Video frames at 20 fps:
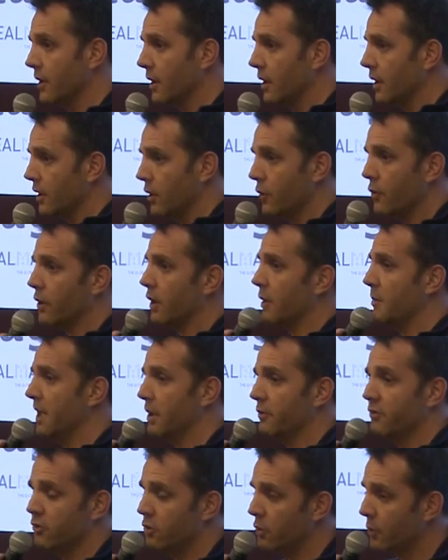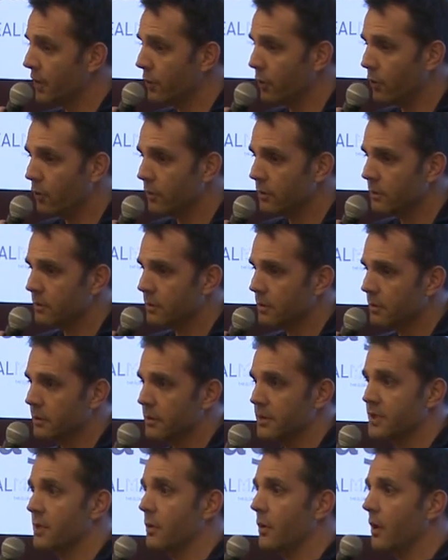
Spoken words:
you're not going to be able to do it all, so